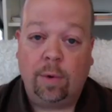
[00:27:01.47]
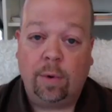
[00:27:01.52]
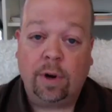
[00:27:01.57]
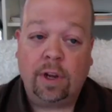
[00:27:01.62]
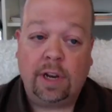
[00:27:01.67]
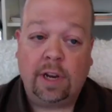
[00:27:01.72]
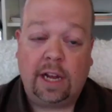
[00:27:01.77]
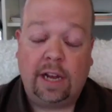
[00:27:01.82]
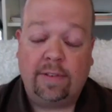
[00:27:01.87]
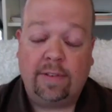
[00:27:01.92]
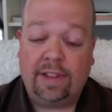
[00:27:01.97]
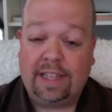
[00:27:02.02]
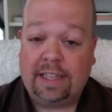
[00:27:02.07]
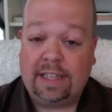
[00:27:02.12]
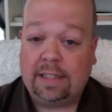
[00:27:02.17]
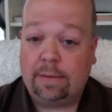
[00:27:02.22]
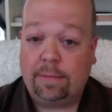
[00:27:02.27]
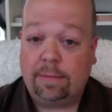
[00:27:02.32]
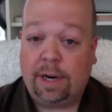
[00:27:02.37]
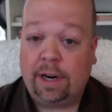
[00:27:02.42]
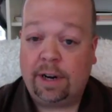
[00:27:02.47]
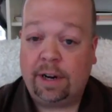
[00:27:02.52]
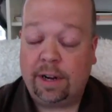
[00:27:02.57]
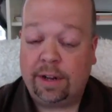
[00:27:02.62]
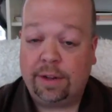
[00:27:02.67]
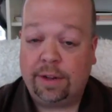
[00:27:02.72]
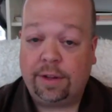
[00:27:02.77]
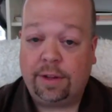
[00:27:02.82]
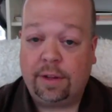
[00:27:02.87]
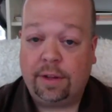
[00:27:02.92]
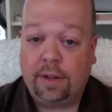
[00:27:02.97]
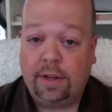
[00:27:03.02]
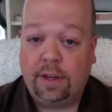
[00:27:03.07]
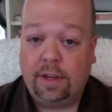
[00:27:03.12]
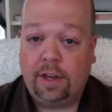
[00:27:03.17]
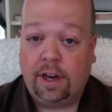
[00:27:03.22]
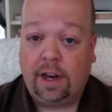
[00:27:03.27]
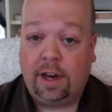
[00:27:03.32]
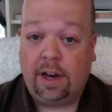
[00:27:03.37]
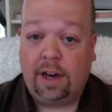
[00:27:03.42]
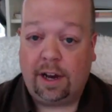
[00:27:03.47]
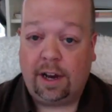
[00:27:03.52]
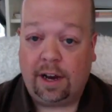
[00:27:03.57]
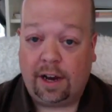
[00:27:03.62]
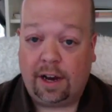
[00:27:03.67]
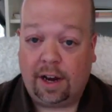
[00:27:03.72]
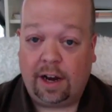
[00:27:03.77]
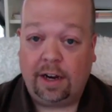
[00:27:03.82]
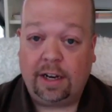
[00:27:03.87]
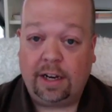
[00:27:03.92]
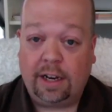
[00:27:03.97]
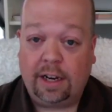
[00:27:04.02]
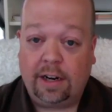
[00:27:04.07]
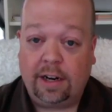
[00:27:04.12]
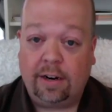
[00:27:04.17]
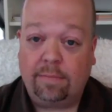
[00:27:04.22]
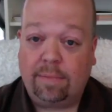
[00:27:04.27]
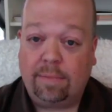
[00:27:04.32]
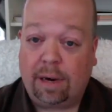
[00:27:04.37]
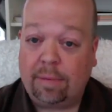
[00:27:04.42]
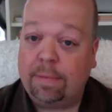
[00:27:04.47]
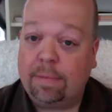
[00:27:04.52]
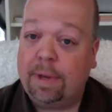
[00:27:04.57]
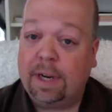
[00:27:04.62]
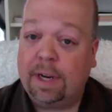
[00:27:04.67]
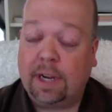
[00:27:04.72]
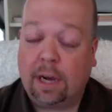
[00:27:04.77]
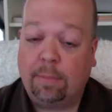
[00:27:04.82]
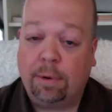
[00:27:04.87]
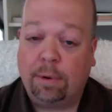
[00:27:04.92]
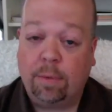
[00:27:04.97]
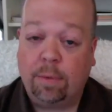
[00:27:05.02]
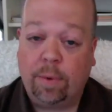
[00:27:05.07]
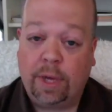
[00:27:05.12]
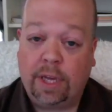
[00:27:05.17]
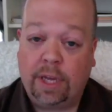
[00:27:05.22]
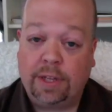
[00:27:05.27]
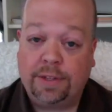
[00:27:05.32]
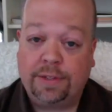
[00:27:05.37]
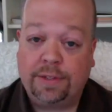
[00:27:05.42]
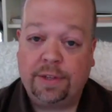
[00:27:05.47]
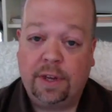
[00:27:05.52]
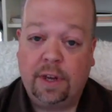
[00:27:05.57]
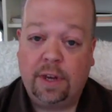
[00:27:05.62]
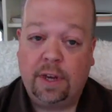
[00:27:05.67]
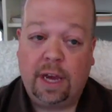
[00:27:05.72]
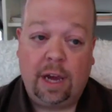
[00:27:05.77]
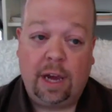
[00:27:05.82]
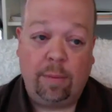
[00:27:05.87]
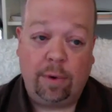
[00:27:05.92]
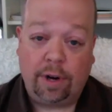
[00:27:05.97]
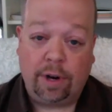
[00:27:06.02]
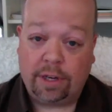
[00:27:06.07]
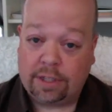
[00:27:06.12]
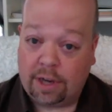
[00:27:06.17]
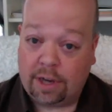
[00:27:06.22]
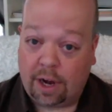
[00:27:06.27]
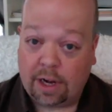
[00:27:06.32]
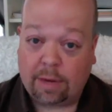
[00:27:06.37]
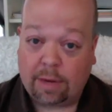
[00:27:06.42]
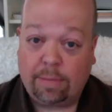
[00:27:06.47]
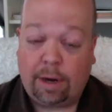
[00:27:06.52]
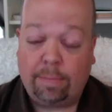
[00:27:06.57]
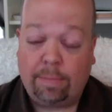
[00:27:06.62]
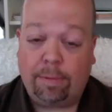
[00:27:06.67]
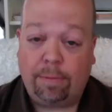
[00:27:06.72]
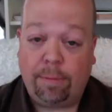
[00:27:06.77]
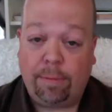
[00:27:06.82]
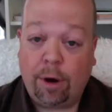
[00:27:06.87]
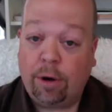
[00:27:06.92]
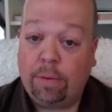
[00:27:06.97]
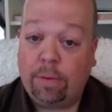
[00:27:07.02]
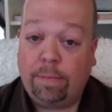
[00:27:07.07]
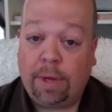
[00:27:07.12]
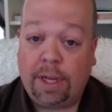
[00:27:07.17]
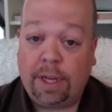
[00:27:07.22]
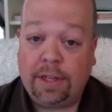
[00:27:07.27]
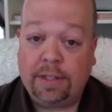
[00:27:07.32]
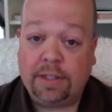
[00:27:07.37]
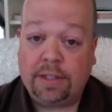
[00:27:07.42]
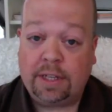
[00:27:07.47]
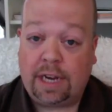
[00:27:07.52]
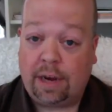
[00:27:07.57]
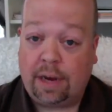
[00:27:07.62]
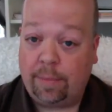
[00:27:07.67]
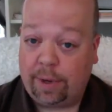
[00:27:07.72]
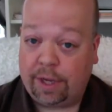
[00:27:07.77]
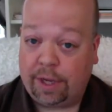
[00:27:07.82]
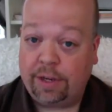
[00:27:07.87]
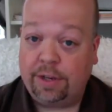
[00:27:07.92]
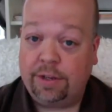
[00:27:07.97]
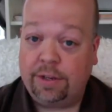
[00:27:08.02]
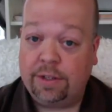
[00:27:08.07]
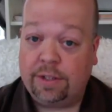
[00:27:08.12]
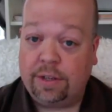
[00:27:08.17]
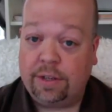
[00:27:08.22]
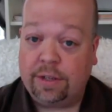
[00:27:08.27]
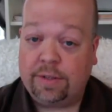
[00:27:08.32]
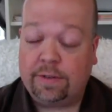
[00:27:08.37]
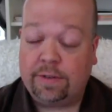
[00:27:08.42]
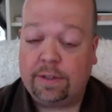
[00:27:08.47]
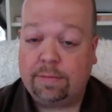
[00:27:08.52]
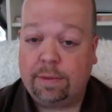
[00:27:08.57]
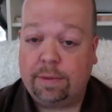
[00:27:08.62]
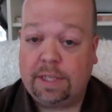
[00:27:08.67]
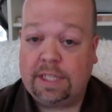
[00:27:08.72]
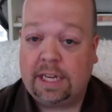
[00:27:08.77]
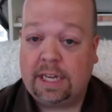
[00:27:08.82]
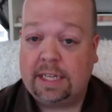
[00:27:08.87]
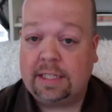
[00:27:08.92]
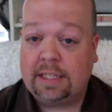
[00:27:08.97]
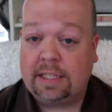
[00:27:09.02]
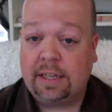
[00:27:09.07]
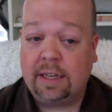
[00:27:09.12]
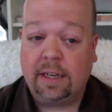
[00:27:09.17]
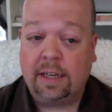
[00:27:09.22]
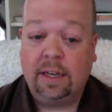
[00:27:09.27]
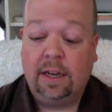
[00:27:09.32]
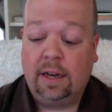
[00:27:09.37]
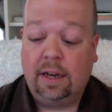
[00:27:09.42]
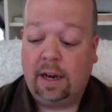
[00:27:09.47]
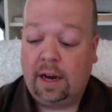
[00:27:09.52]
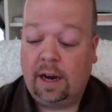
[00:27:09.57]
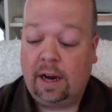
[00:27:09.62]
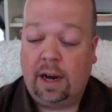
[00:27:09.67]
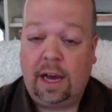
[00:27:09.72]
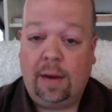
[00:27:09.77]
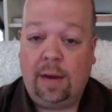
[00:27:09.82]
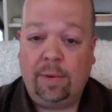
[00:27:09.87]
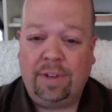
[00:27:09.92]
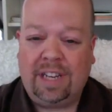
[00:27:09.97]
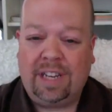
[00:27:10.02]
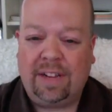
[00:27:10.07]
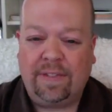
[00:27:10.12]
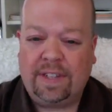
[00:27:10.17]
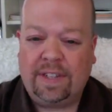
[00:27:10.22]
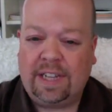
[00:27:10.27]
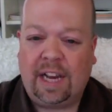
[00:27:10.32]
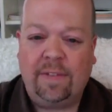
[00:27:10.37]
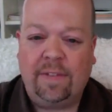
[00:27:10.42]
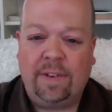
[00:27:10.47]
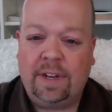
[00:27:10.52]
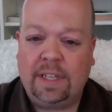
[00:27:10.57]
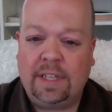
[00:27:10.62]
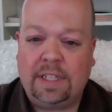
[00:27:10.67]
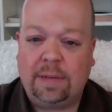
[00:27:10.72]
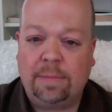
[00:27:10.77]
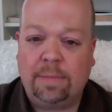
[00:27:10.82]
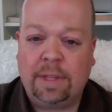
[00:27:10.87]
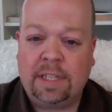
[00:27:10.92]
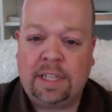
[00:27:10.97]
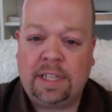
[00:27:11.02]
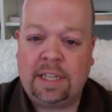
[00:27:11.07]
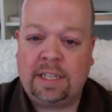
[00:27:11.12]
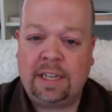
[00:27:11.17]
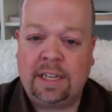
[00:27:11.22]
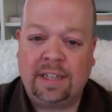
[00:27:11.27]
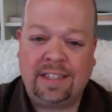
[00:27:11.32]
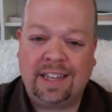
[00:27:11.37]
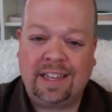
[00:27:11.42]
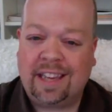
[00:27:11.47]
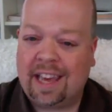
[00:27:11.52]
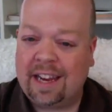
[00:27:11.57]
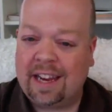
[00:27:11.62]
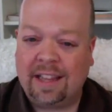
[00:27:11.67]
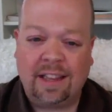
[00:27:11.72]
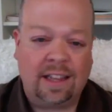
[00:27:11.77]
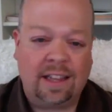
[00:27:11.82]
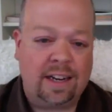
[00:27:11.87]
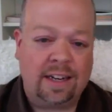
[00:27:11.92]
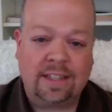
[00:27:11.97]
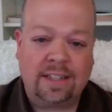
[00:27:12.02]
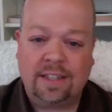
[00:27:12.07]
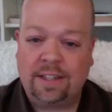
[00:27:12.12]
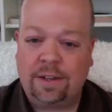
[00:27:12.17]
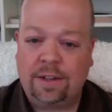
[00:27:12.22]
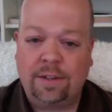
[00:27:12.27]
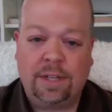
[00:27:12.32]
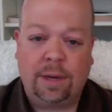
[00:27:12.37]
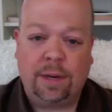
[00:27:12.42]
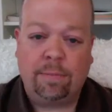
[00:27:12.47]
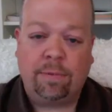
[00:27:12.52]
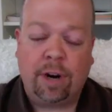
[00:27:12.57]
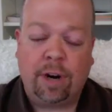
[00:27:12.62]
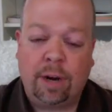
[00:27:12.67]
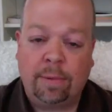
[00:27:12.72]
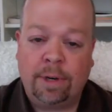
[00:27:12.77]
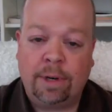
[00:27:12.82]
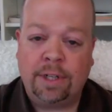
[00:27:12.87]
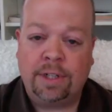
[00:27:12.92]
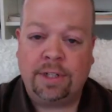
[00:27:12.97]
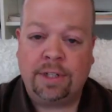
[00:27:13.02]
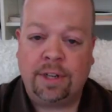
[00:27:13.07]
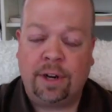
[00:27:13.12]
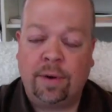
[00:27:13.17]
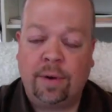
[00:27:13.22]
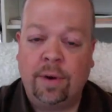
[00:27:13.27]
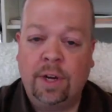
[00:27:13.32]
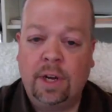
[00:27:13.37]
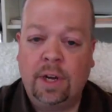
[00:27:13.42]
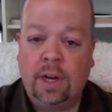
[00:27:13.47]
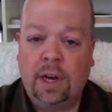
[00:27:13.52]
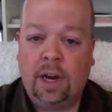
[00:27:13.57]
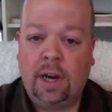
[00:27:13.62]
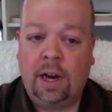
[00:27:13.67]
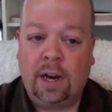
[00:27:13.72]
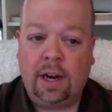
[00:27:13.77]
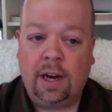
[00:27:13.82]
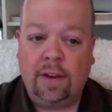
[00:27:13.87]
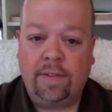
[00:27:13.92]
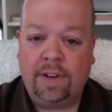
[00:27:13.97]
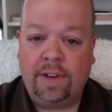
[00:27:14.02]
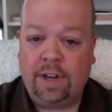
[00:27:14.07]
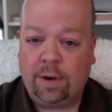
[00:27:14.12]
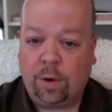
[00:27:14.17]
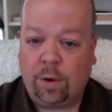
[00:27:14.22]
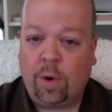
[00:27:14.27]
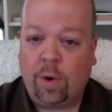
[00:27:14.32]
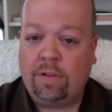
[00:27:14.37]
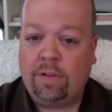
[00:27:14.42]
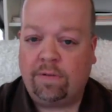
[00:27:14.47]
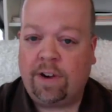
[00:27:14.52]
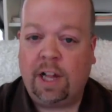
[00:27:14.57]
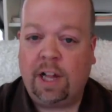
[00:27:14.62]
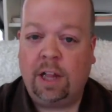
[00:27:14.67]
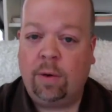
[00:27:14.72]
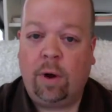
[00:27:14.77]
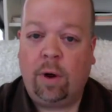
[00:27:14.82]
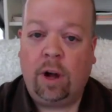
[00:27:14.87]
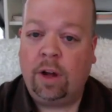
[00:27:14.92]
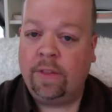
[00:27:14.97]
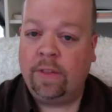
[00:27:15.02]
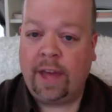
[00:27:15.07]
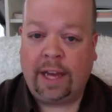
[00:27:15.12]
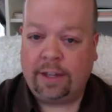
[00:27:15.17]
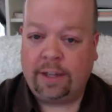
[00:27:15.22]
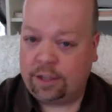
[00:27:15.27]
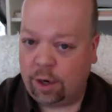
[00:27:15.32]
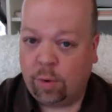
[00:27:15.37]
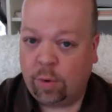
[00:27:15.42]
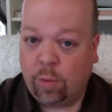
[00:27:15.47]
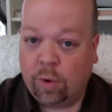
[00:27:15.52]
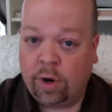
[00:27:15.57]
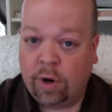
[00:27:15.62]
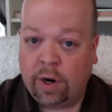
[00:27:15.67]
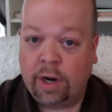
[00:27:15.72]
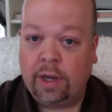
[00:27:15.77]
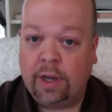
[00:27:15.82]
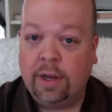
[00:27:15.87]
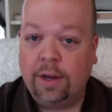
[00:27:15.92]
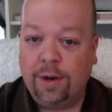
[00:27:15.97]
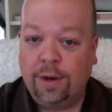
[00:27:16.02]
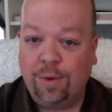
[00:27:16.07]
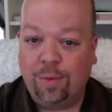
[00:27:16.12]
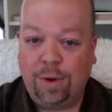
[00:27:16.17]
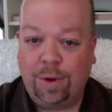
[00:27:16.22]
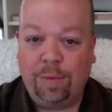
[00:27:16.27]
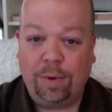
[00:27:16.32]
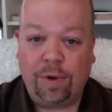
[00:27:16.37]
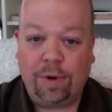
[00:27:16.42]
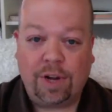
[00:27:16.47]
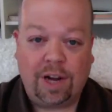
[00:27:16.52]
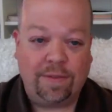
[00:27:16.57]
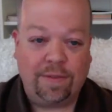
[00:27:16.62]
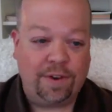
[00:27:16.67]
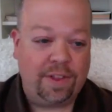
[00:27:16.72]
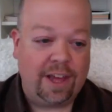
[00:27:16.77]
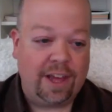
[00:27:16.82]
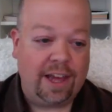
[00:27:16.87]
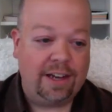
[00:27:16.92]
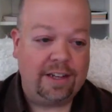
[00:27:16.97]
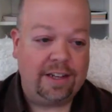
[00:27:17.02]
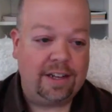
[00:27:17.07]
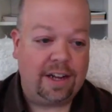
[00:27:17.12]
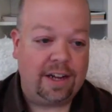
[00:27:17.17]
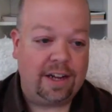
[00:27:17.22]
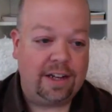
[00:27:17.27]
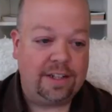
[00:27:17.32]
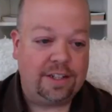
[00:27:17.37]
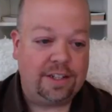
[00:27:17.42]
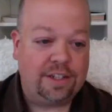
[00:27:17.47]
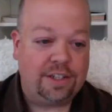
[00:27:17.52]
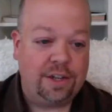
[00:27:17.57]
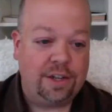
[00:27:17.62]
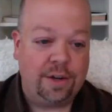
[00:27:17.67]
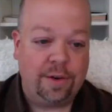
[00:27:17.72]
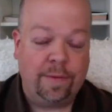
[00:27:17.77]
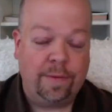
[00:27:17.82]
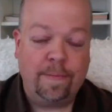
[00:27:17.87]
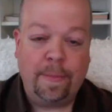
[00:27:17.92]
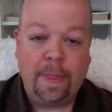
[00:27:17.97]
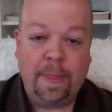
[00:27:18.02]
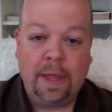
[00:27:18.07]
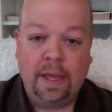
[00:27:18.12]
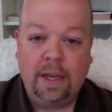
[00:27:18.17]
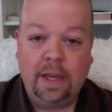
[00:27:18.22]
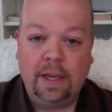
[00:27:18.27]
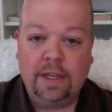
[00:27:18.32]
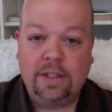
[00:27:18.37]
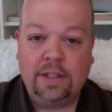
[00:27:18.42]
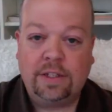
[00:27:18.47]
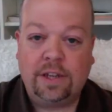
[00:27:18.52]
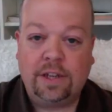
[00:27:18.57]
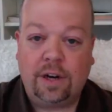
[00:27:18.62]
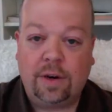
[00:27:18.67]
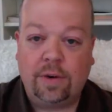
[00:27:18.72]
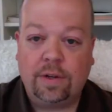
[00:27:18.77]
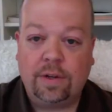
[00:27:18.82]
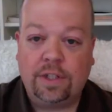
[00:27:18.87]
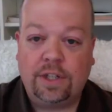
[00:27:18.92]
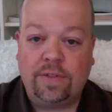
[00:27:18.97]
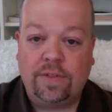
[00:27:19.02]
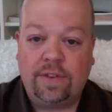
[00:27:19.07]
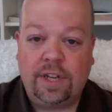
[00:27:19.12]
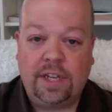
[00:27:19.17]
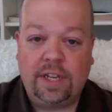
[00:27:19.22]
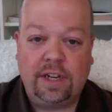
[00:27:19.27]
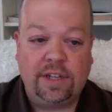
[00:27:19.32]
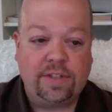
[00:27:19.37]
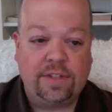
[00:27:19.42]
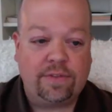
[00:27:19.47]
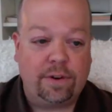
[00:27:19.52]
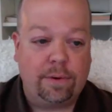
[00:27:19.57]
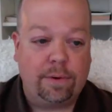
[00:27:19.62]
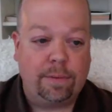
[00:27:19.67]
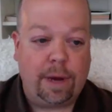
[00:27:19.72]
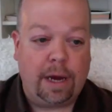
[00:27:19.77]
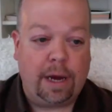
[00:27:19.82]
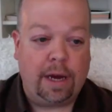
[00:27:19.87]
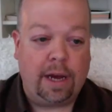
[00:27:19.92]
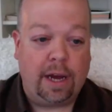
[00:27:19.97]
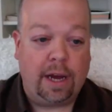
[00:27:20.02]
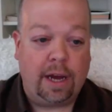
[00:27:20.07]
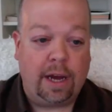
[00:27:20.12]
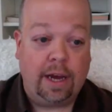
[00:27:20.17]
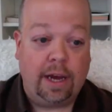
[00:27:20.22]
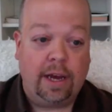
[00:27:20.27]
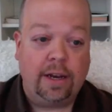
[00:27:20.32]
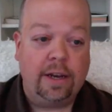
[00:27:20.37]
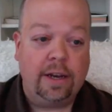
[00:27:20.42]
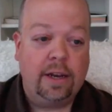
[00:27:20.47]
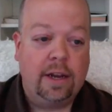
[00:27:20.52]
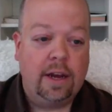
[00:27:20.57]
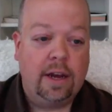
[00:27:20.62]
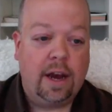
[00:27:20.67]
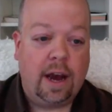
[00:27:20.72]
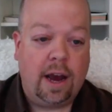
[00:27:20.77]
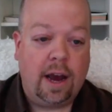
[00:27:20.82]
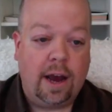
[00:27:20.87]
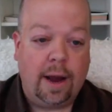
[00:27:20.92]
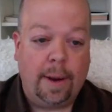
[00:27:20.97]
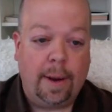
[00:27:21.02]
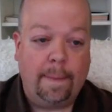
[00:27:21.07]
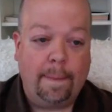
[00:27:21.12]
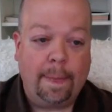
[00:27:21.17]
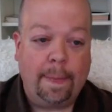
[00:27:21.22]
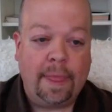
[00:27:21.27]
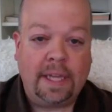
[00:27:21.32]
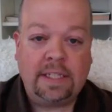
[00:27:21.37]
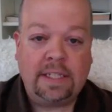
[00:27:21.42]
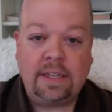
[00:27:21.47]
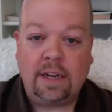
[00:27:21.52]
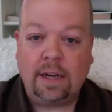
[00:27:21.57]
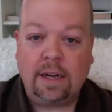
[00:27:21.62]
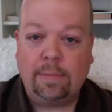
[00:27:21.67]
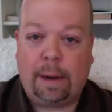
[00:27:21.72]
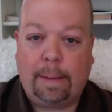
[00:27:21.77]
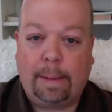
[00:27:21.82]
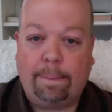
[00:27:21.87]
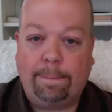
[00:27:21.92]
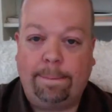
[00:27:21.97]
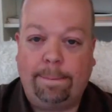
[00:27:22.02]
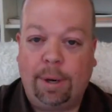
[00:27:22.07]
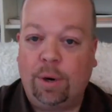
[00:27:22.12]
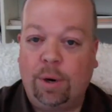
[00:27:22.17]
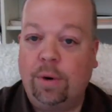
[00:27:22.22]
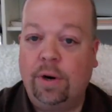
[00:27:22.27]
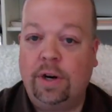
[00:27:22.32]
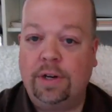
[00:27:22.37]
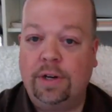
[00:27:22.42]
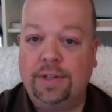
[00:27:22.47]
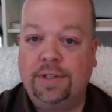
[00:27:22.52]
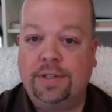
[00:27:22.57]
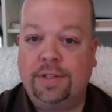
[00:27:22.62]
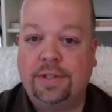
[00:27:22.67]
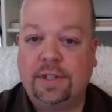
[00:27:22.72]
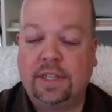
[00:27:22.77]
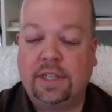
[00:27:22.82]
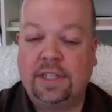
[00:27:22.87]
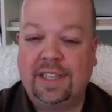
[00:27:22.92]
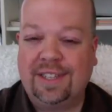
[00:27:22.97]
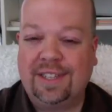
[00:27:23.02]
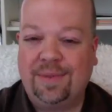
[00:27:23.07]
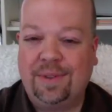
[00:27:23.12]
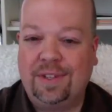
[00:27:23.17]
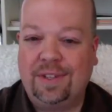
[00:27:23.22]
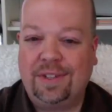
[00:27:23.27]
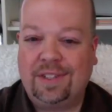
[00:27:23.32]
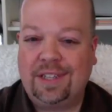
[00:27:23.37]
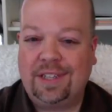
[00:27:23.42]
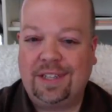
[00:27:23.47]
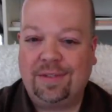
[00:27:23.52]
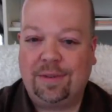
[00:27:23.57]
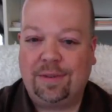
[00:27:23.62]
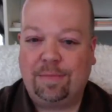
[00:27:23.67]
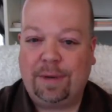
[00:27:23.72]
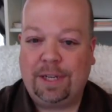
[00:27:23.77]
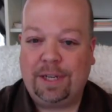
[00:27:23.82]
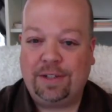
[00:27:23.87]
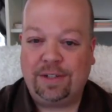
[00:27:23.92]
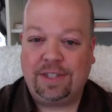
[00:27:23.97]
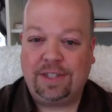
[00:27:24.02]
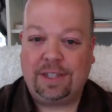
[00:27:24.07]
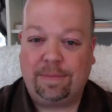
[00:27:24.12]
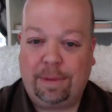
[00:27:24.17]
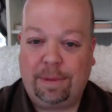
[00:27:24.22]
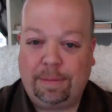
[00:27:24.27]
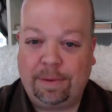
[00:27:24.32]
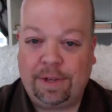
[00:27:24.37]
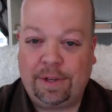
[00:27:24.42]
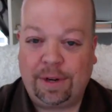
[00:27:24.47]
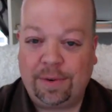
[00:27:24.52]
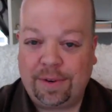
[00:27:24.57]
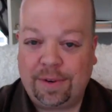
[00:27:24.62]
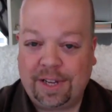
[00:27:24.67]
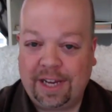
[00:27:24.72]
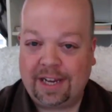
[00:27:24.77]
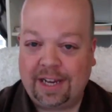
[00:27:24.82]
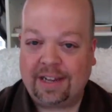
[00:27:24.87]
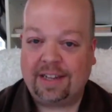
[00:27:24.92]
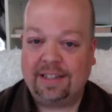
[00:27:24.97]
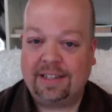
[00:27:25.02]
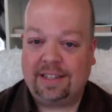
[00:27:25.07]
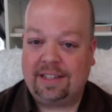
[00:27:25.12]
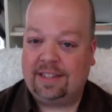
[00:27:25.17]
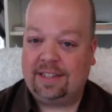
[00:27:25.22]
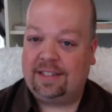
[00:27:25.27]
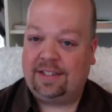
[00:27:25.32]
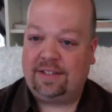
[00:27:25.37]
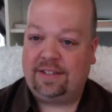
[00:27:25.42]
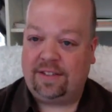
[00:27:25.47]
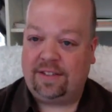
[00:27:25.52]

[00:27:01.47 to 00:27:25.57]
going to have Elisa Meredith on here probably in a couple of weeks, and we're going to talk about promoted pins and how we could use those for split testing, and we'll definitely dive into some of the details like analytics and UTM parameters. So if you didn't quite follow all that, don't worry. We will cover that soon. So shifting gears for again, let's talk about boards, because that's one of those things with Pinterest that people don't get, because it's